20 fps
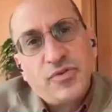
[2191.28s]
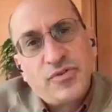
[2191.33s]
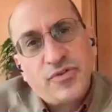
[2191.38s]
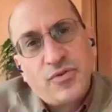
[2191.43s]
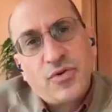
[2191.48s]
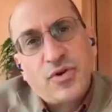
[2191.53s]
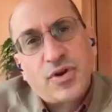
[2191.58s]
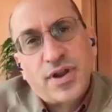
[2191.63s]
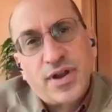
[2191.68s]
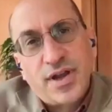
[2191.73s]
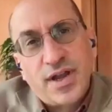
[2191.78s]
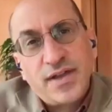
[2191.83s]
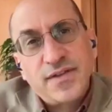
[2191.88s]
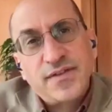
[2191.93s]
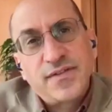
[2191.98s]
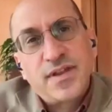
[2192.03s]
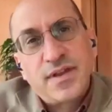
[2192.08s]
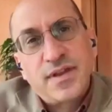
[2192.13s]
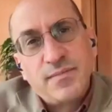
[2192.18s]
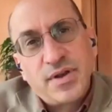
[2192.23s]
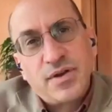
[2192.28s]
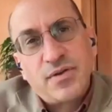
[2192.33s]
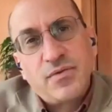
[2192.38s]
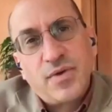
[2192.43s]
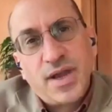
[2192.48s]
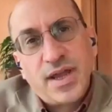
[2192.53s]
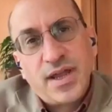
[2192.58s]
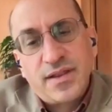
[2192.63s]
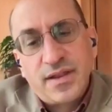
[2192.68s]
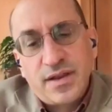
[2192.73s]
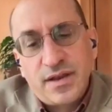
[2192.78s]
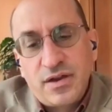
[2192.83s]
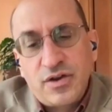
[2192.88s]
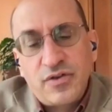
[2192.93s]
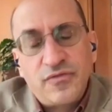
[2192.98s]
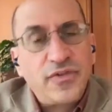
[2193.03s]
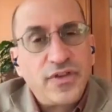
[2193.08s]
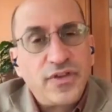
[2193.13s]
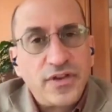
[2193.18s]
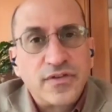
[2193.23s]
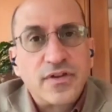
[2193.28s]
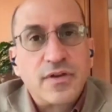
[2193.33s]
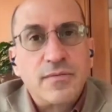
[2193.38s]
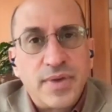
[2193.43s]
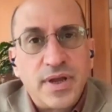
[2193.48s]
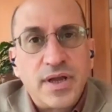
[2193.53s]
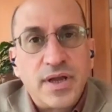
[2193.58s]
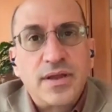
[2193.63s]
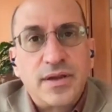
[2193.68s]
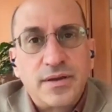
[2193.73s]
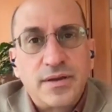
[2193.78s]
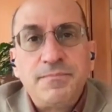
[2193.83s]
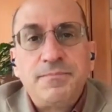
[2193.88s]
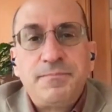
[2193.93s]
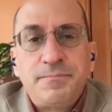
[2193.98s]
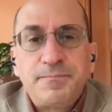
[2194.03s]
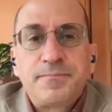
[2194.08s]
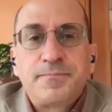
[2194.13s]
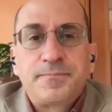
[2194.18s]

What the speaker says: able to organize them in a way that hopefully is compelling.